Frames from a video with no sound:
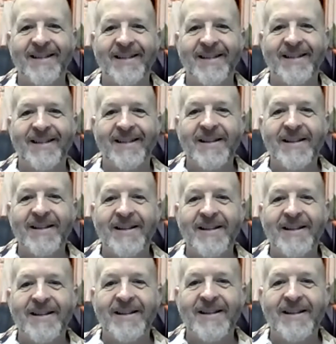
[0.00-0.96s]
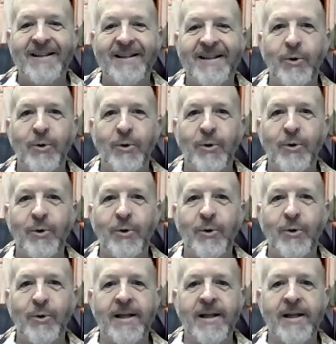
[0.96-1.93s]
Good morning,
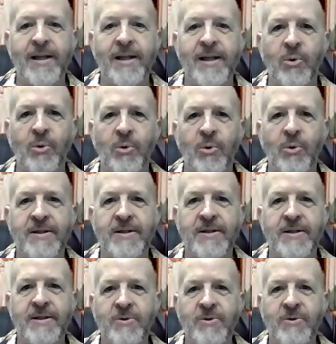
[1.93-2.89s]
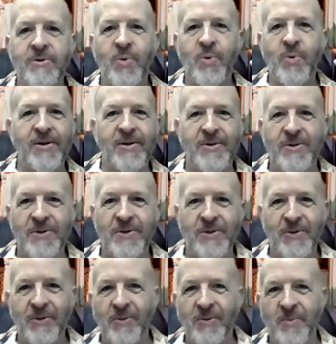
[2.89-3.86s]
friends. Good morning, sisters and brothers.
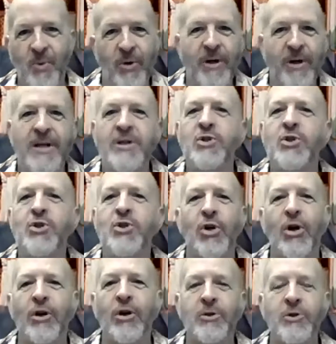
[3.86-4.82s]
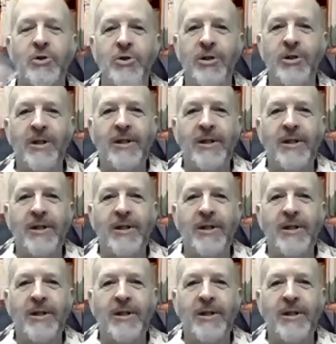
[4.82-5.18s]
Good morning, church.